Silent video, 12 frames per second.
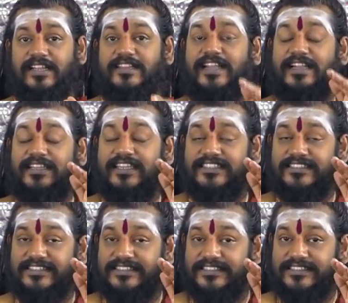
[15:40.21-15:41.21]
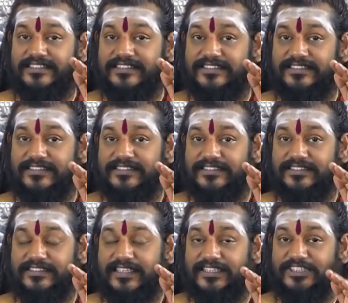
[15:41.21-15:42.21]
That is
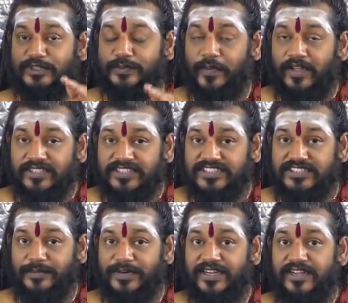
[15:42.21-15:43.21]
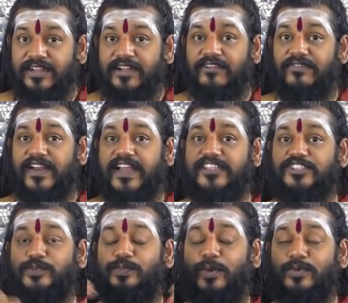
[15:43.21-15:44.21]
responsible for
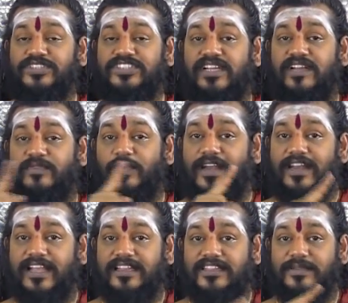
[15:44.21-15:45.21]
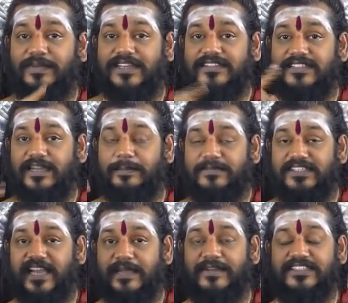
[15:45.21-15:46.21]
explosion of your length, breadth, depth
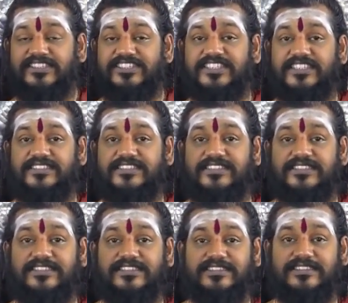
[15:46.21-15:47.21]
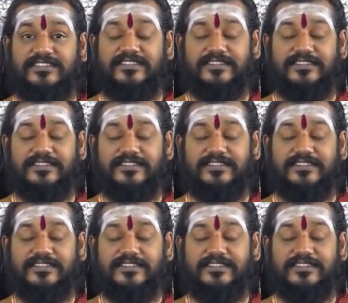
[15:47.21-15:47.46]
dimensions.